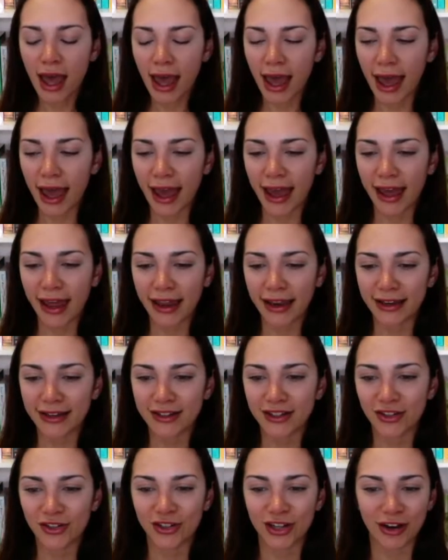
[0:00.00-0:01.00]
and
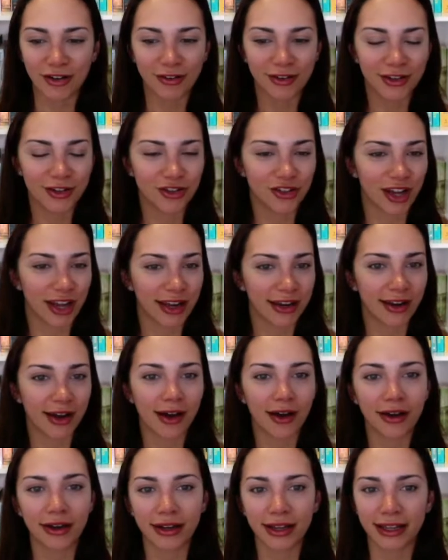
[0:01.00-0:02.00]
Cheryl and Jane
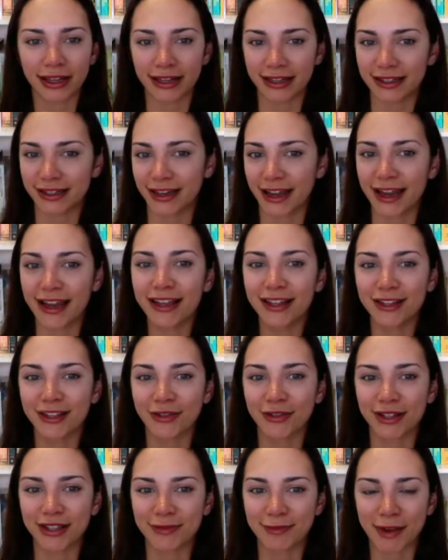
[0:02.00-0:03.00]
aren't here today,
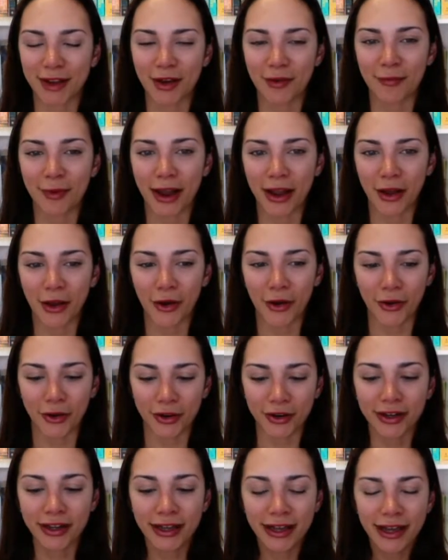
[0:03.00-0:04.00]
so it's me on my
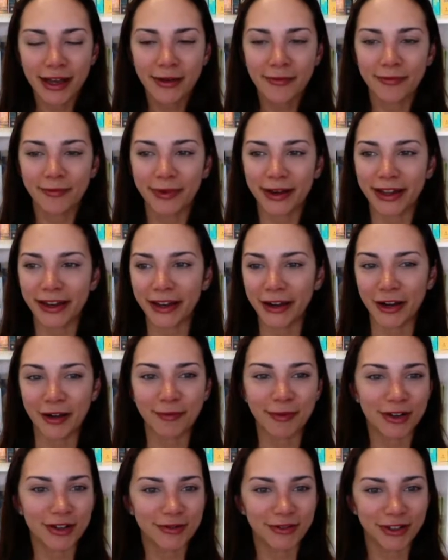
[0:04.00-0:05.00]
own. But I hope
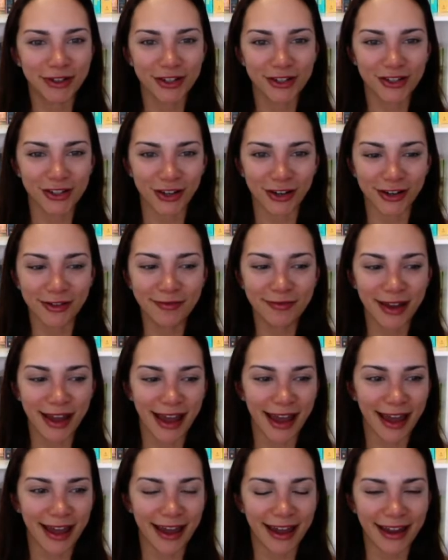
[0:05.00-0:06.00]
I do a good job
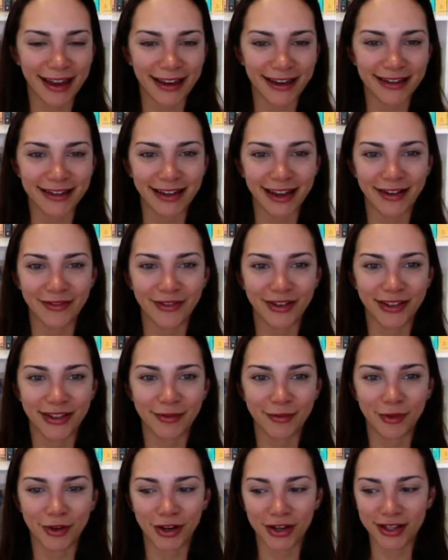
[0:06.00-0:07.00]
and
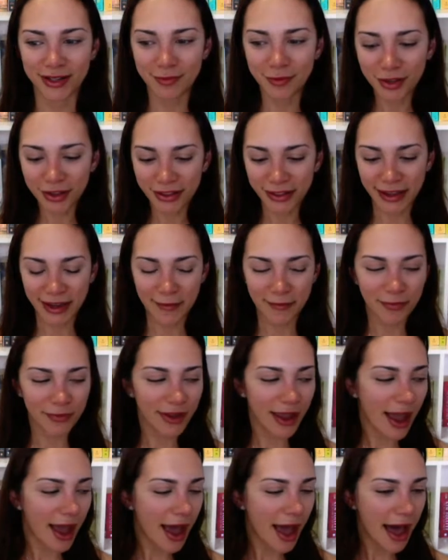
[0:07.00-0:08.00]
everything will go smoothly.
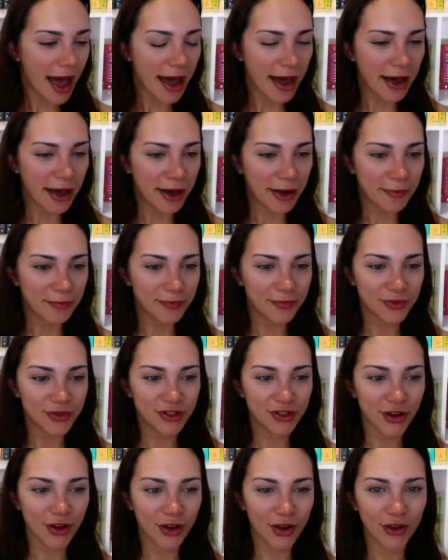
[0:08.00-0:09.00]

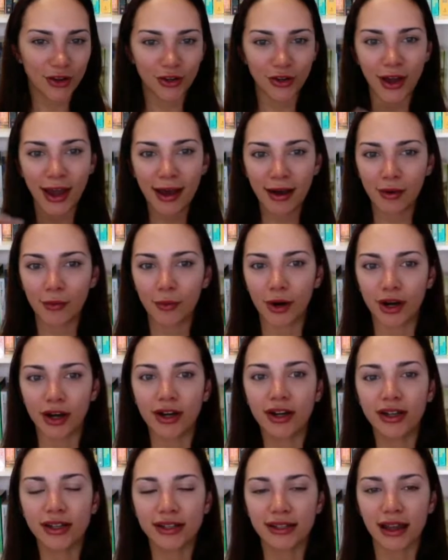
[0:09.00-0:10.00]
So you know how it
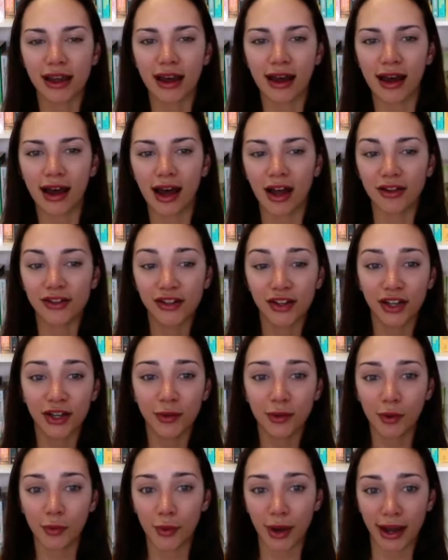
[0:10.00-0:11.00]
works. I'll tell you
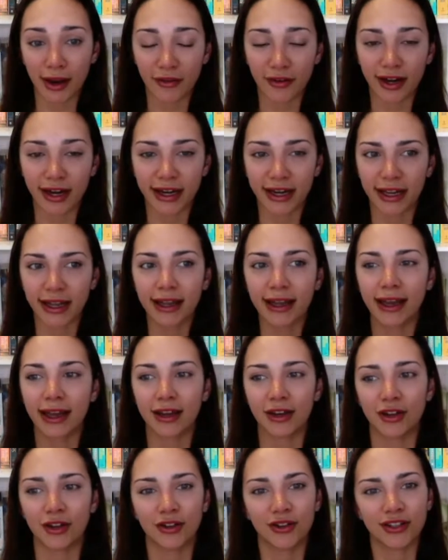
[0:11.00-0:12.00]
what we're reading,
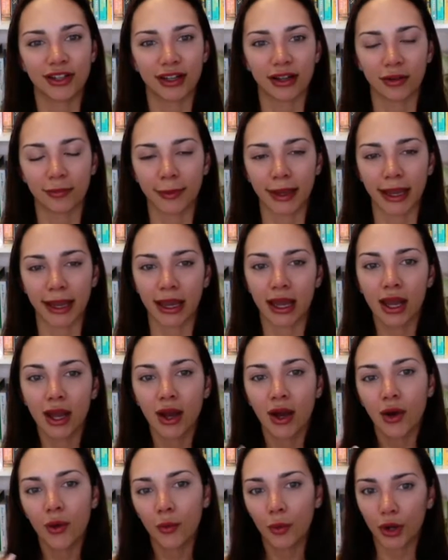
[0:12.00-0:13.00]
and you tell me
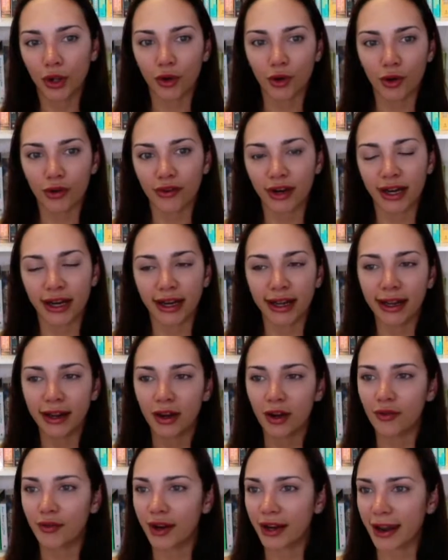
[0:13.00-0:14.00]
what you're reading, and
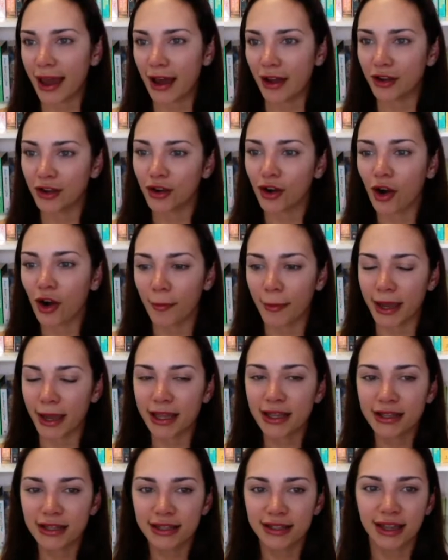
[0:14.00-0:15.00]
I'll read out your
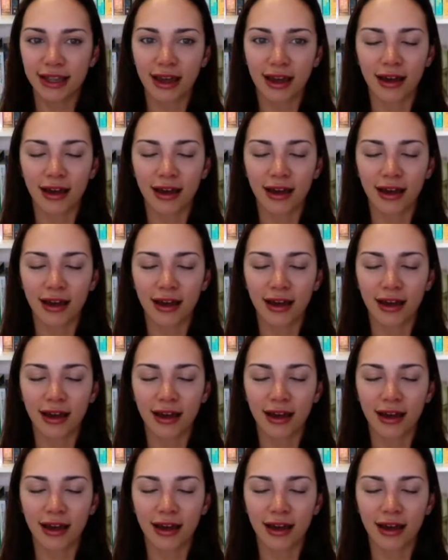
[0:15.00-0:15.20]
comments.